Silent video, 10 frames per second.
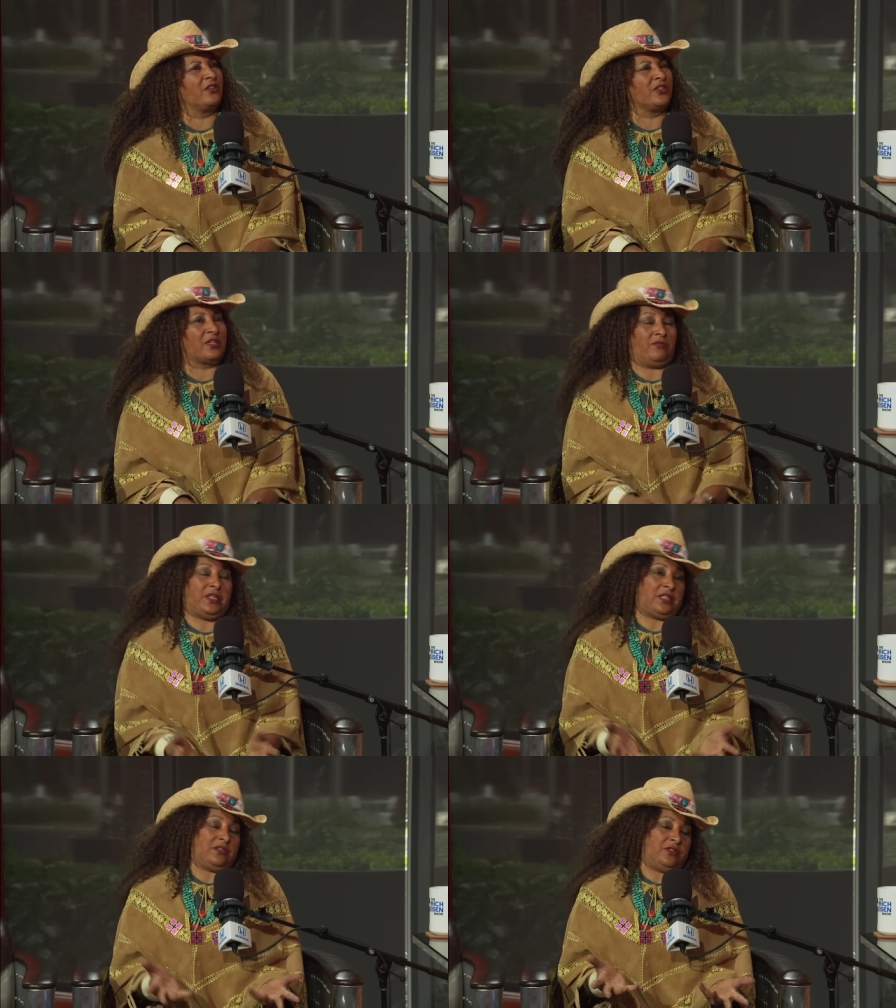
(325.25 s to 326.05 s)
You can,
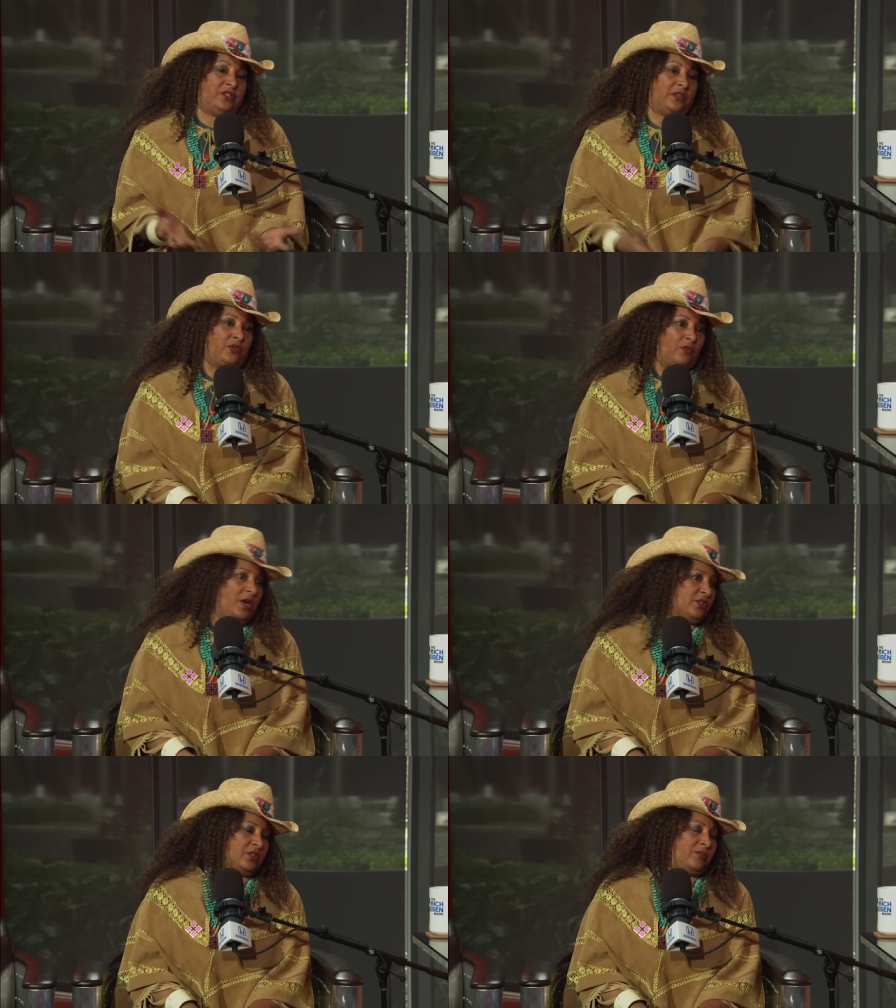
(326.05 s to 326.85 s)
we can use it if you
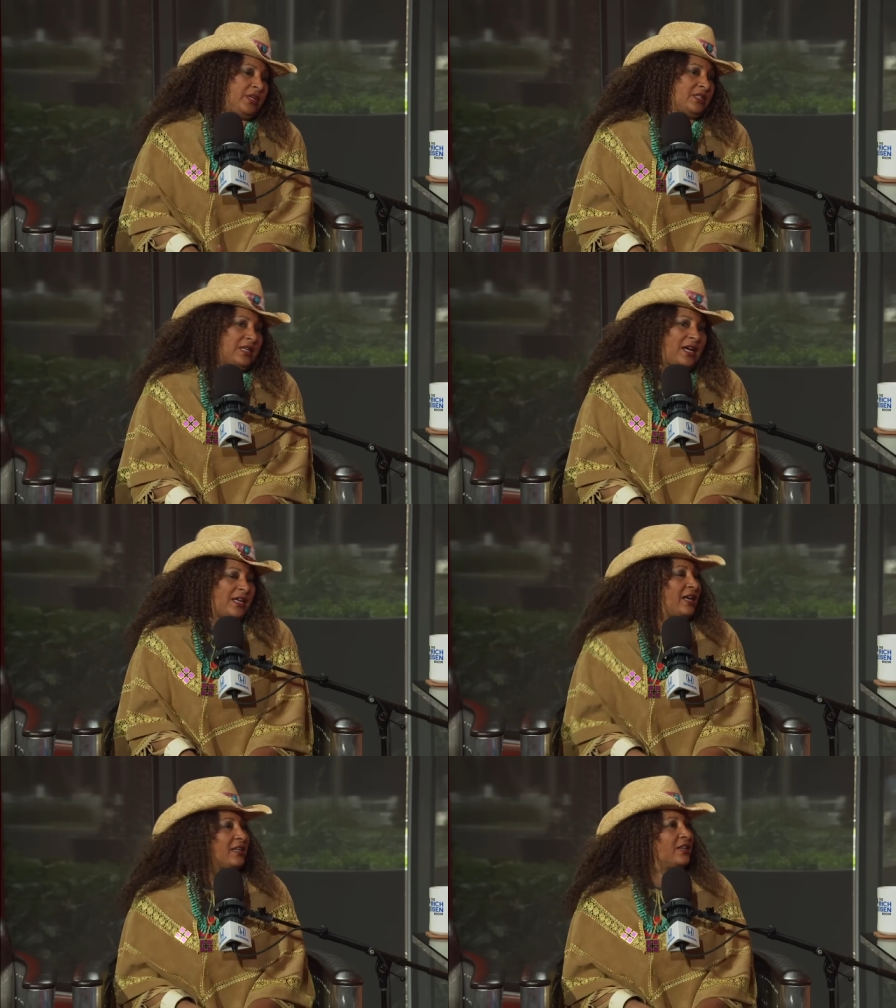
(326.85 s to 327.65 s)
want to, but I,
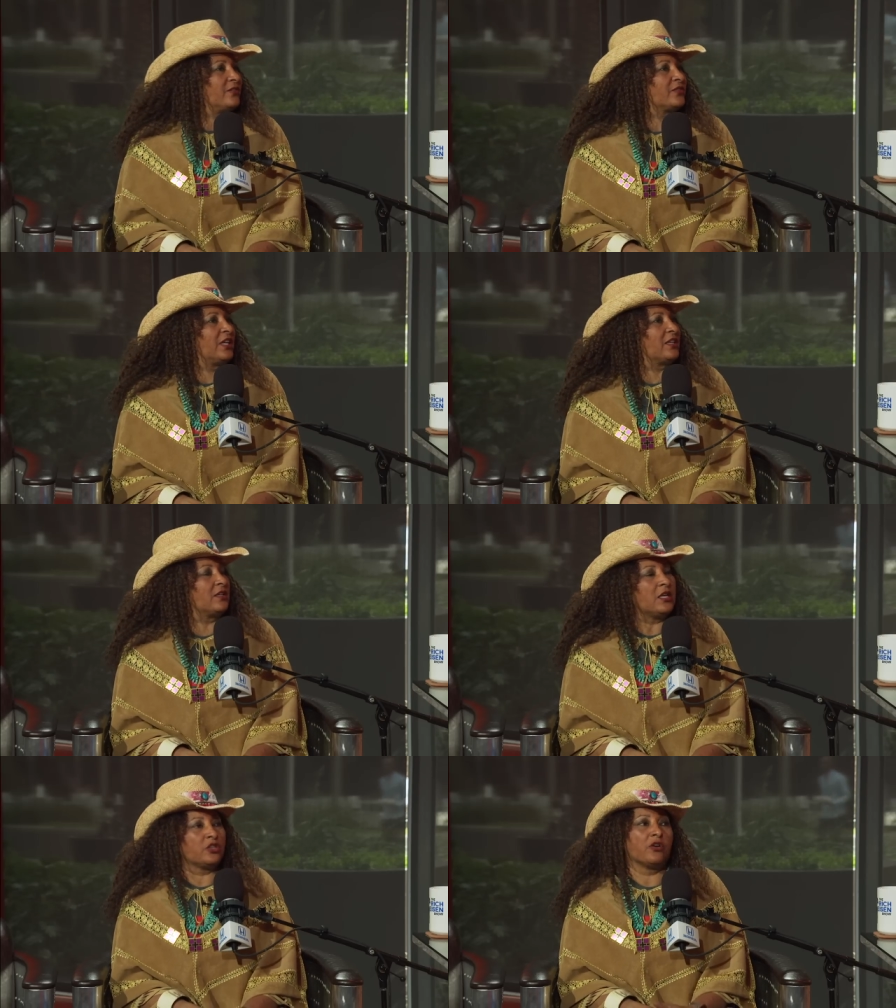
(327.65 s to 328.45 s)
I, I don't think
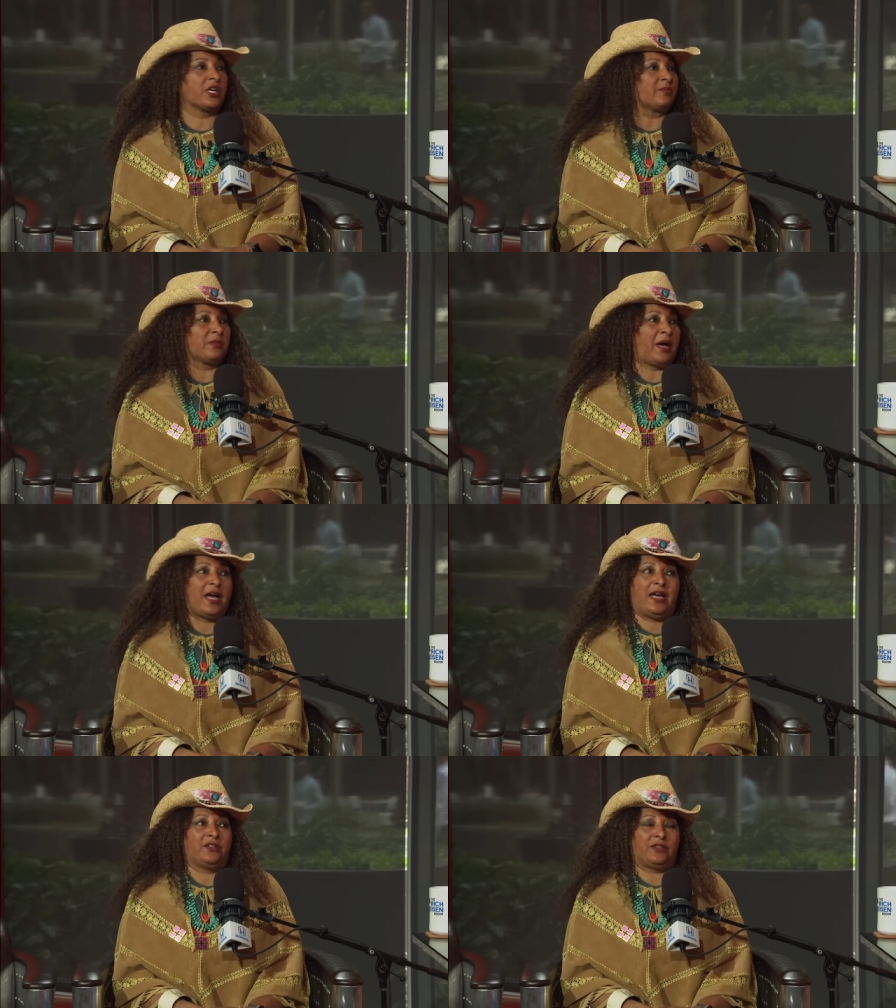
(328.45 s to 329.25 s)
you don't come to
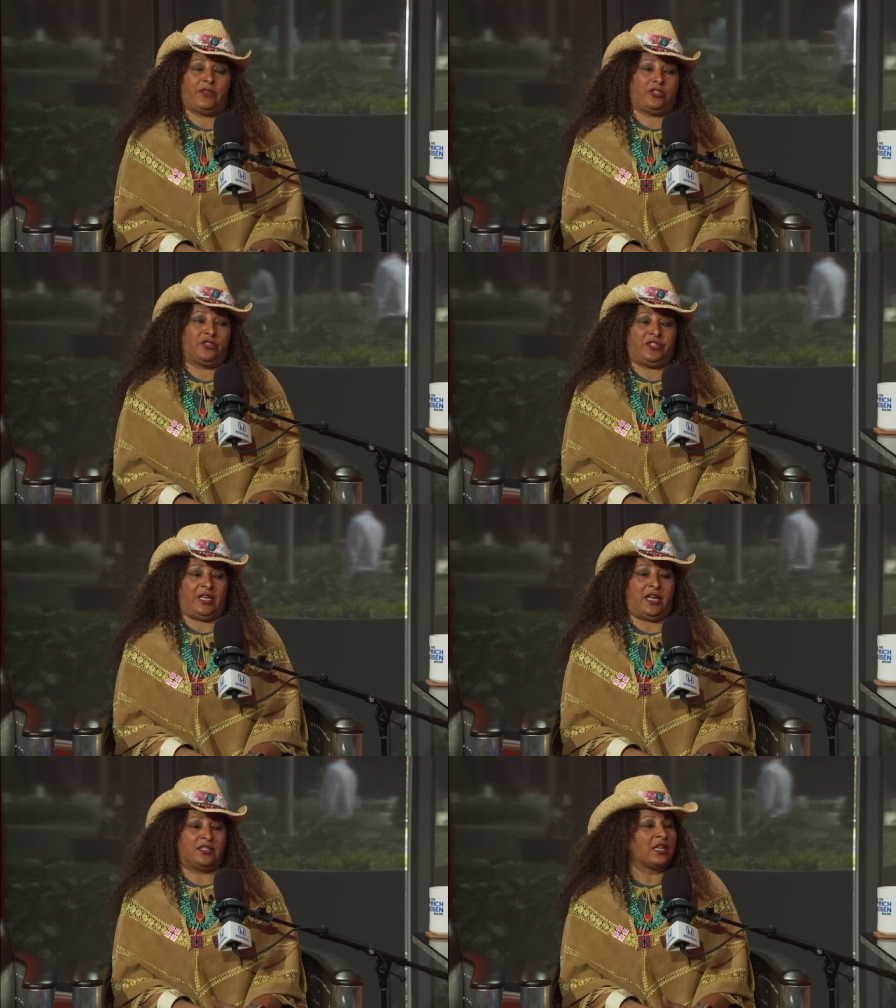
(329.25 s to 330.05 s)
my house with your
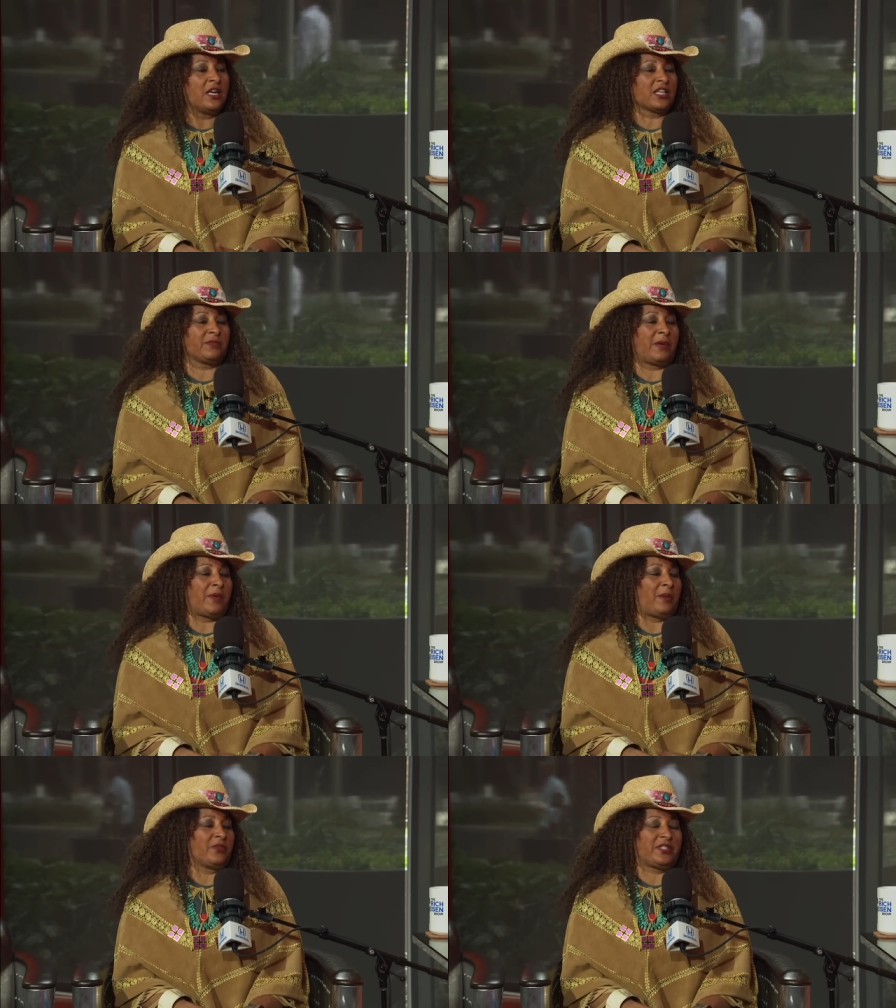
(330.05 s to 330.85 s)
size because my
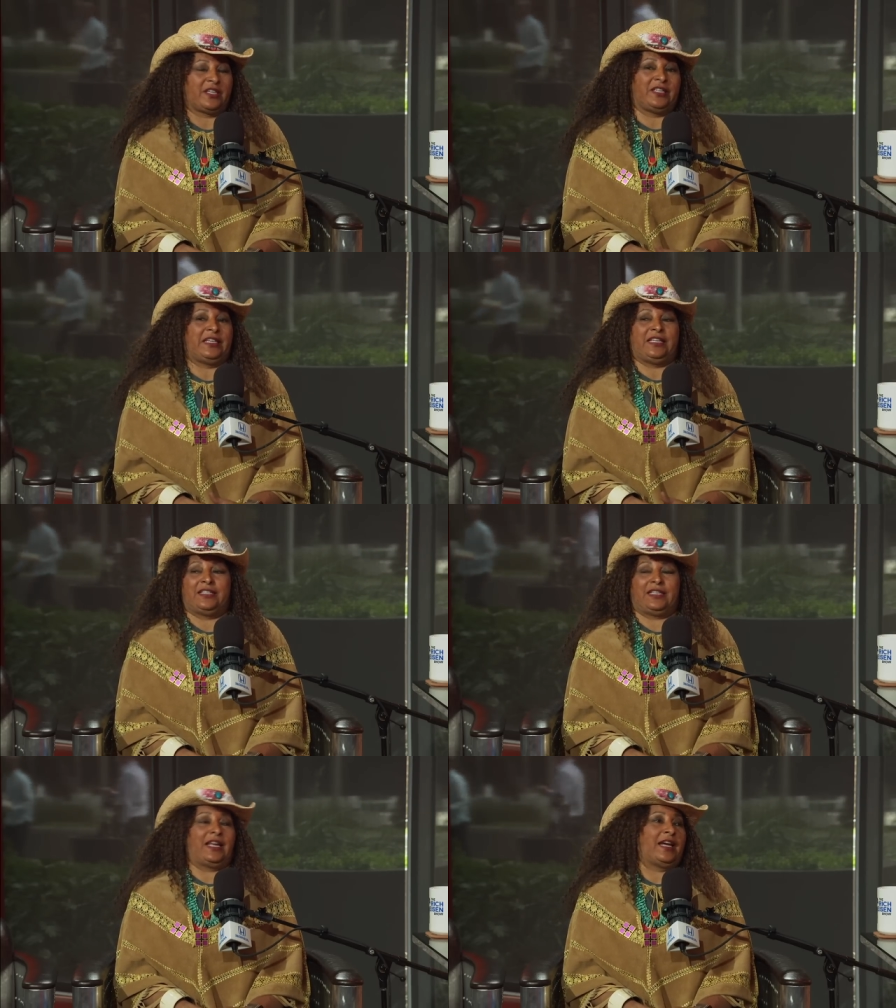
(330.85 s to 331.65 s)
mom will say he eat
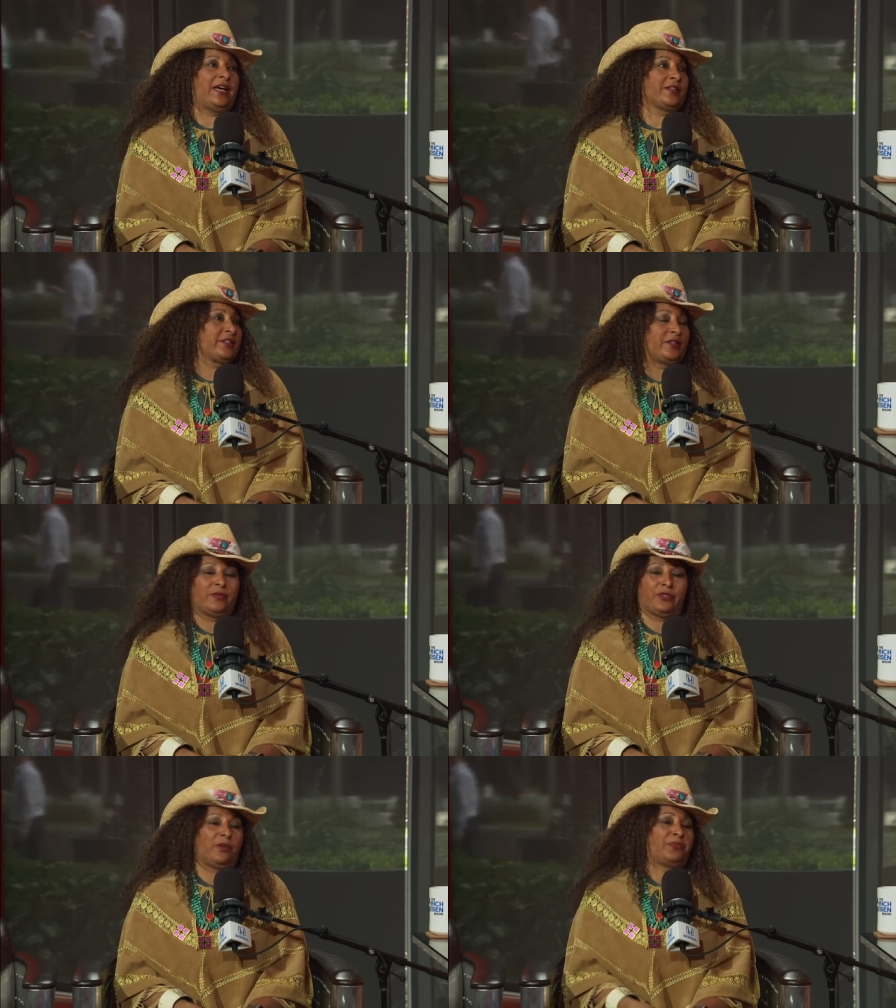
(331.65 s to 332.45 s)
us out of house and
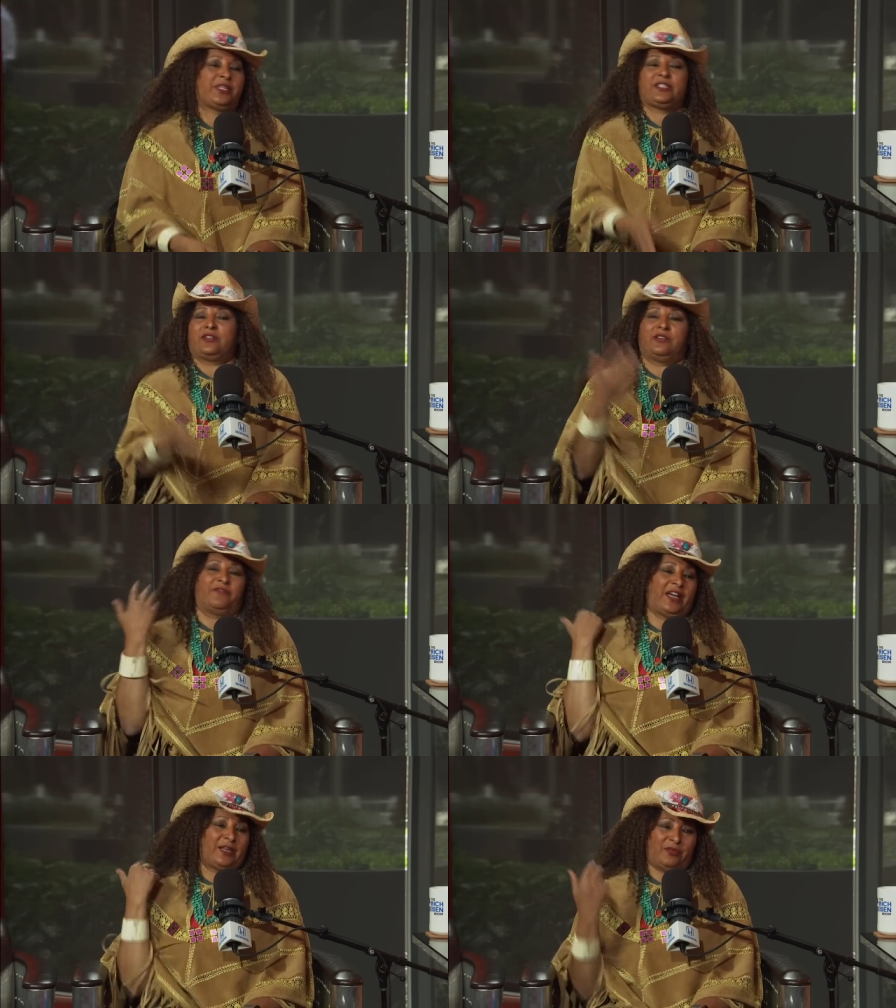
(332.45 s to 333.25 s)
home. Don't please don't
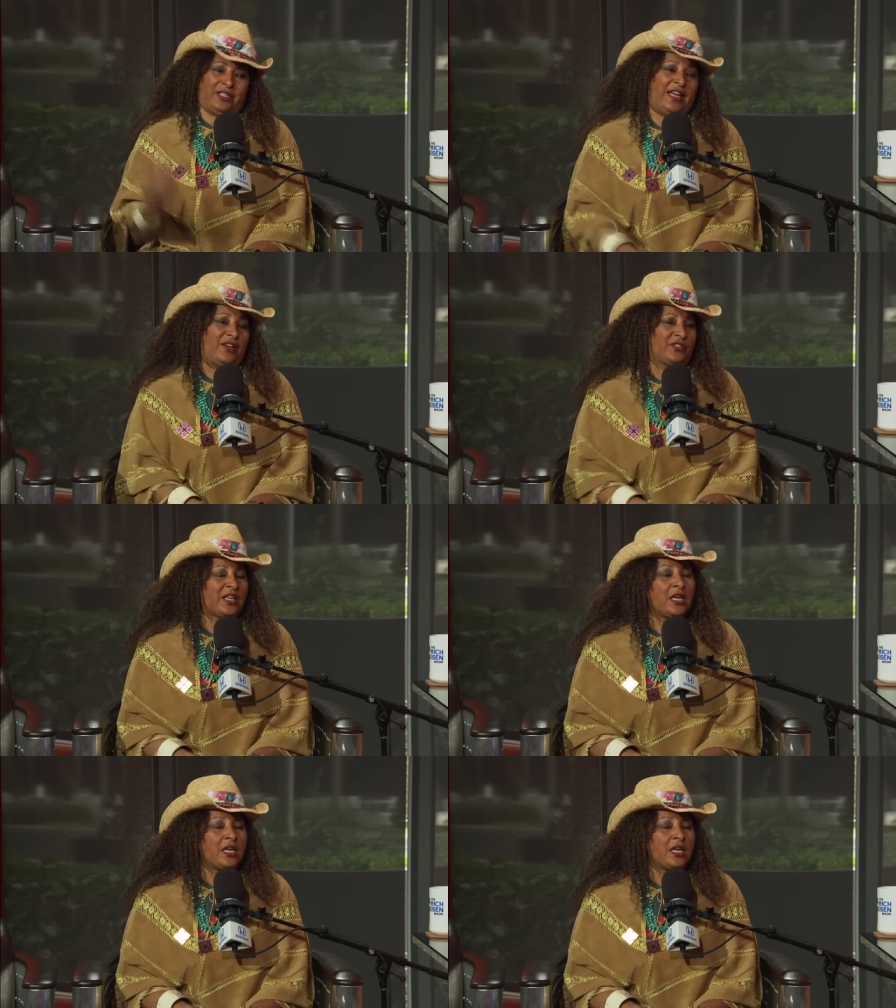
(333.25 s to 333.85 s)
invite him to the house.